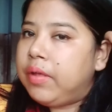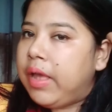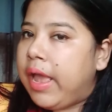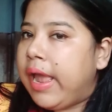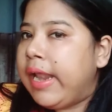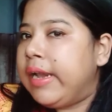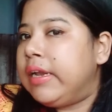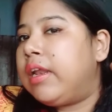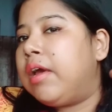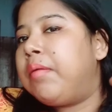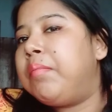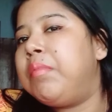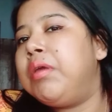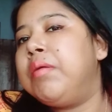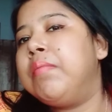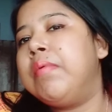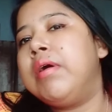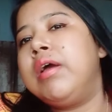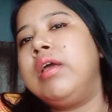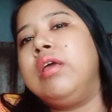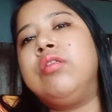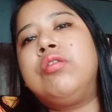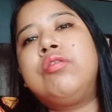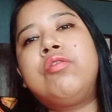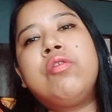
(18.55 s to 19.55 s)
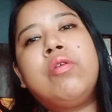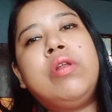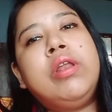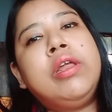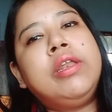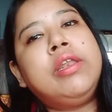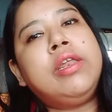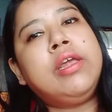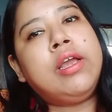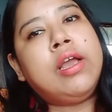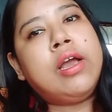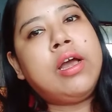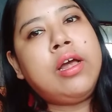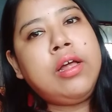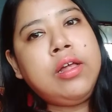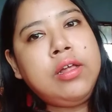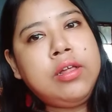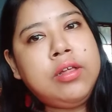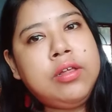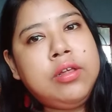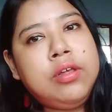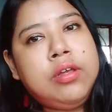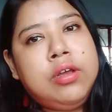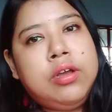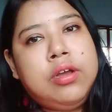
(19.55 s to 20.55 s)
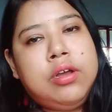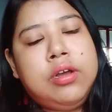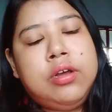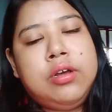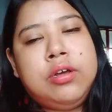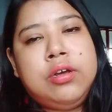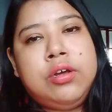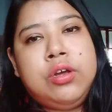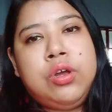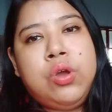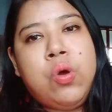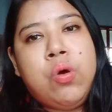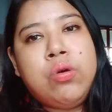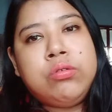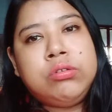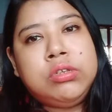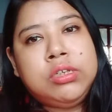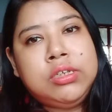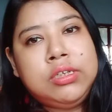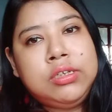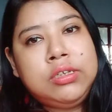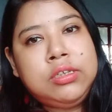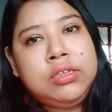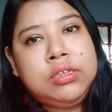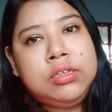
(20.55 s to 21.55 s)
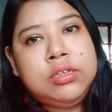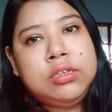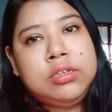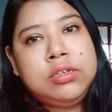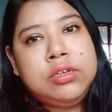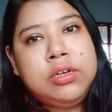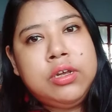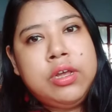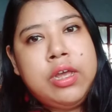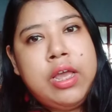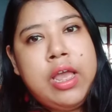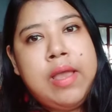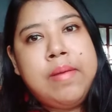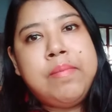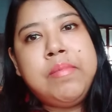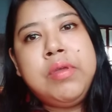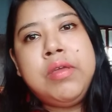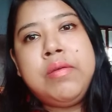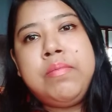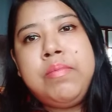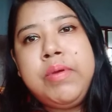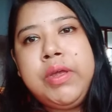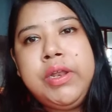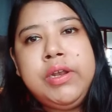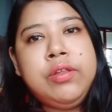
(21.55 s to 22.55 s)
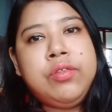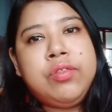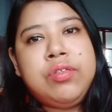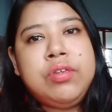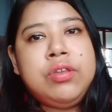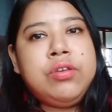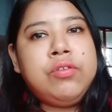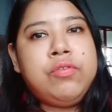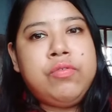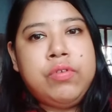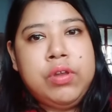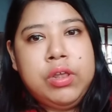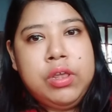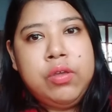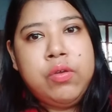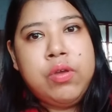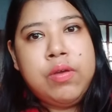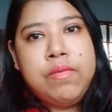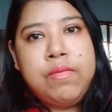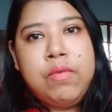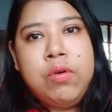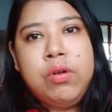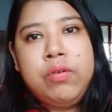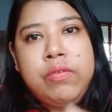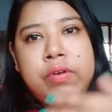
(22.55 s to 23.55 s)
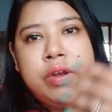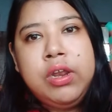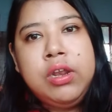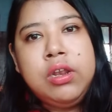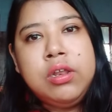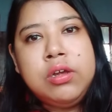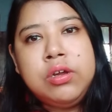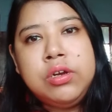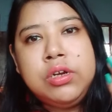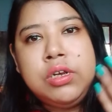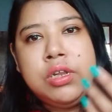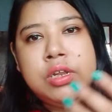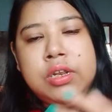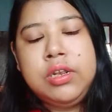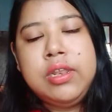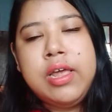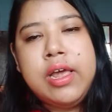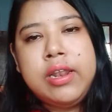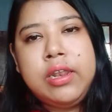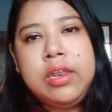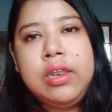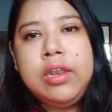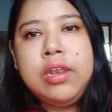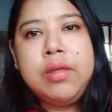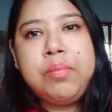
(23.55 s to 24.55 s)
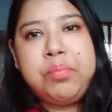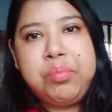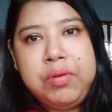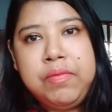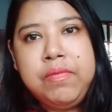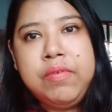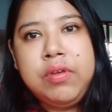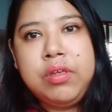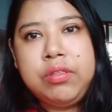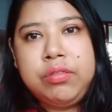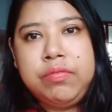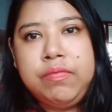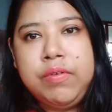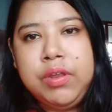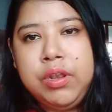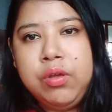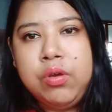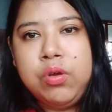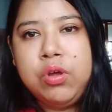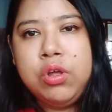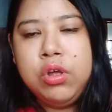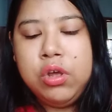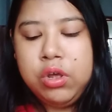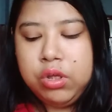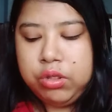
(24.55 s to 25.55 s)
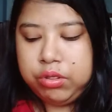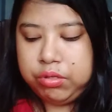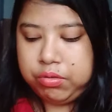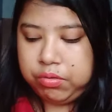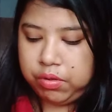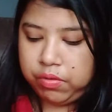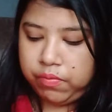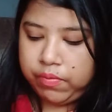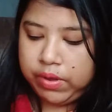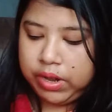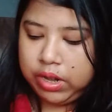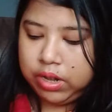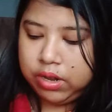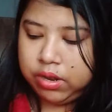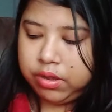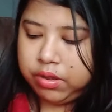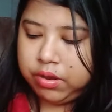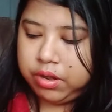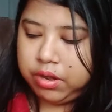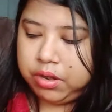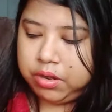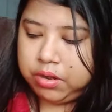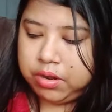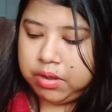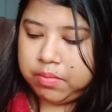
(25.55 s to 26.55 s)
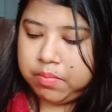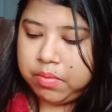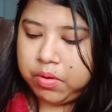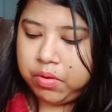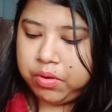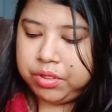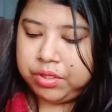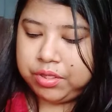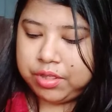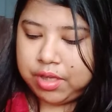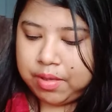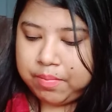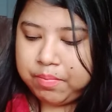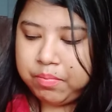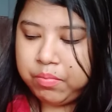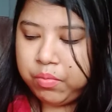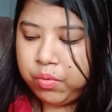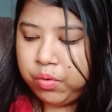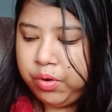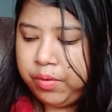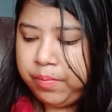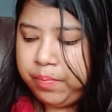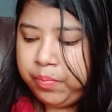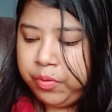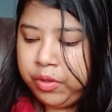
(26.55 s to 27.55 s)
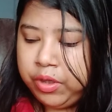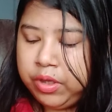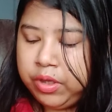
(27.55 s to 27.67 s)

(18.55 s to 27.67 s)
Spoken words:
Entamoeba histolytica causes amoebic dysentery. You have already learned that in the previous video. So you will learn about some more.